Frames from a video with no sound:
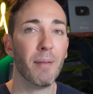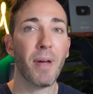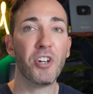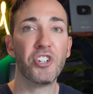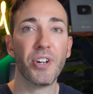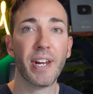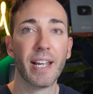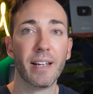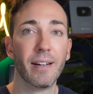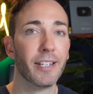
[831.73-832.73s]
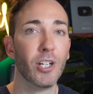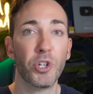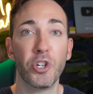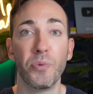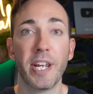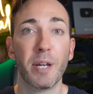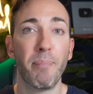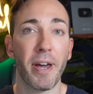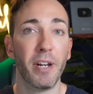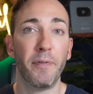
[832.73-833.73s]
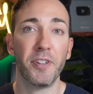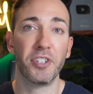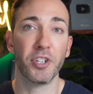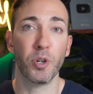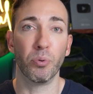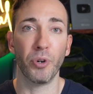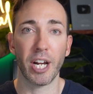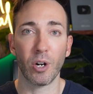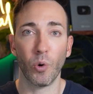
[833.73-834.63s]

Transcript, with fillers: mentioning, you know, unique benefits that you bring,